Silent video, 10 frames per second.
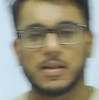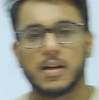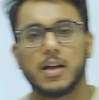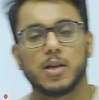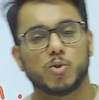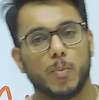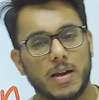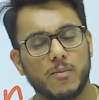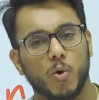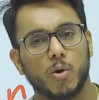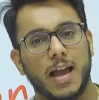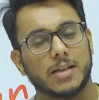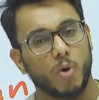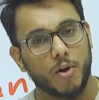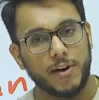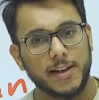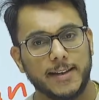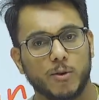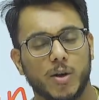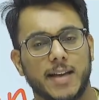Supreme Court has already
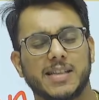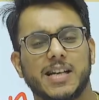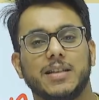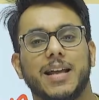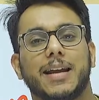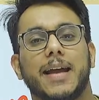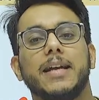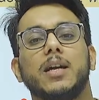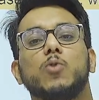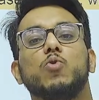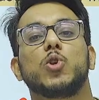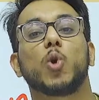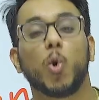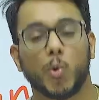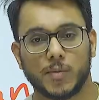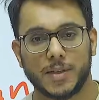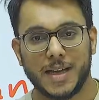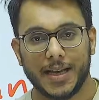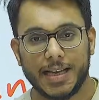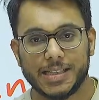recognized that the right to know
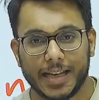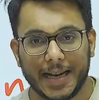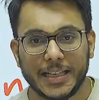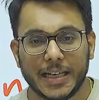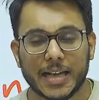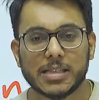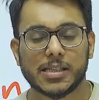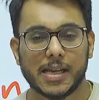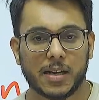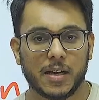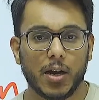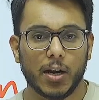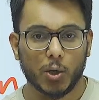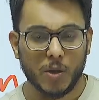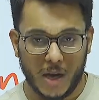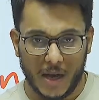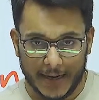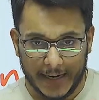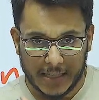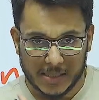is intrinsic. It
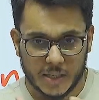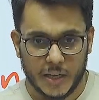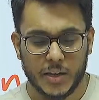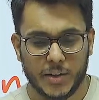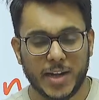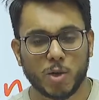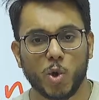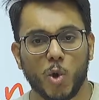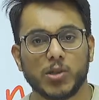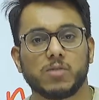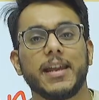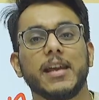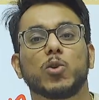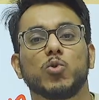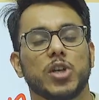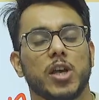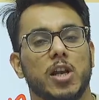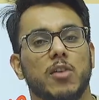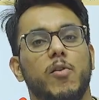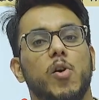is right to know is very crucial
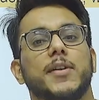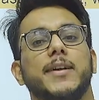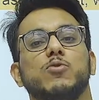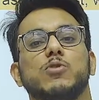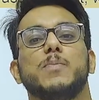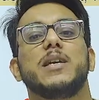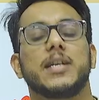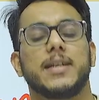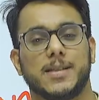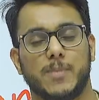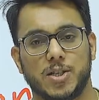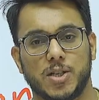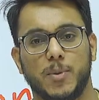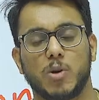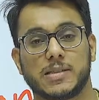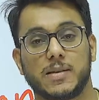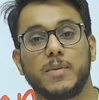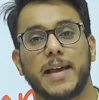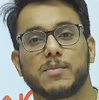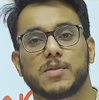for right to speech and expression, because
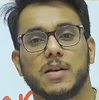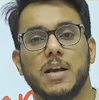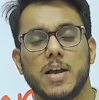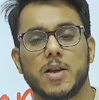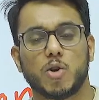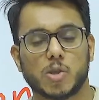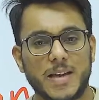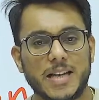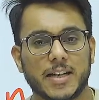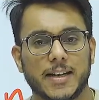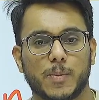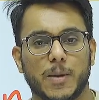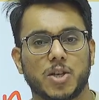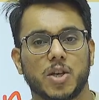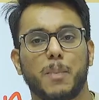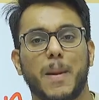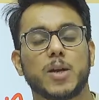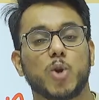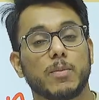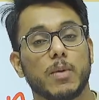sometimes your speech and expression might not
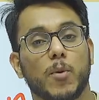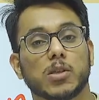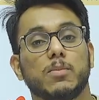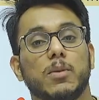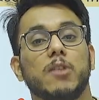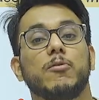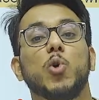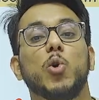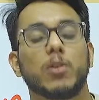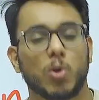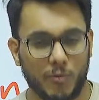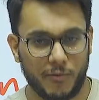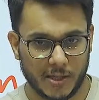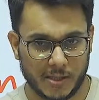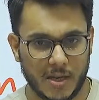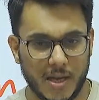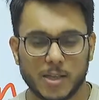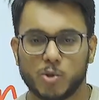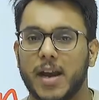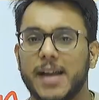be possible if you don't know first. So
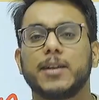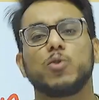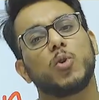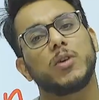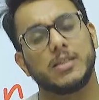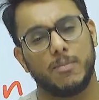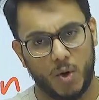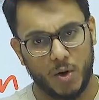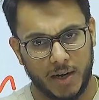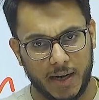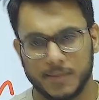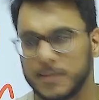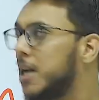right to know is important. So